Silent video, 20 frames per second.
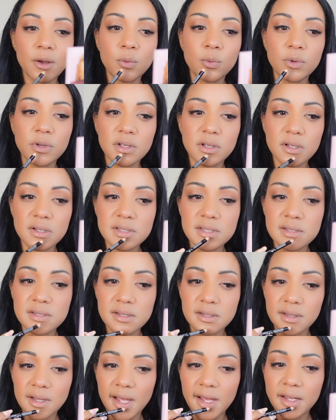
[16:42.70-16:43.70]
will
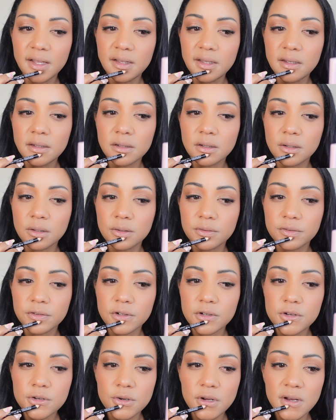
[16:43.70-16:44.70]
slightly
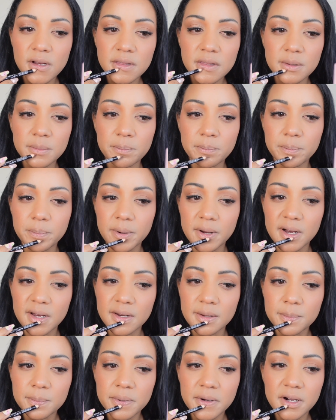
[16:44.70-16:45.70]
overdraw the
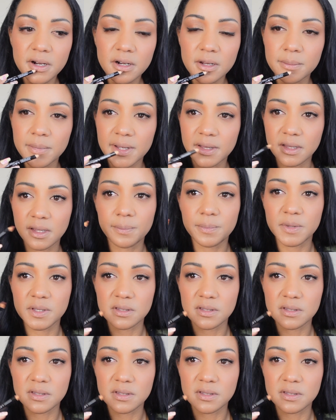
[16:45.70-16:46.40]
bottom part of my lip.